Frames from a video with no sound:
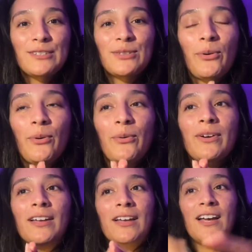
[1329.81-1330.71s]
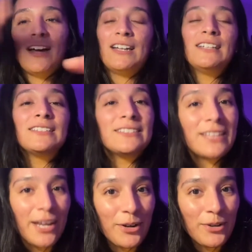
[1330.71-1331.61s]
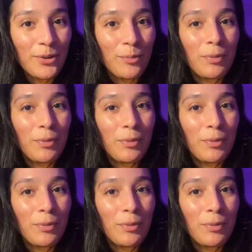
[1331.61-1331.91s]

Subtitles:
So, not to scare you,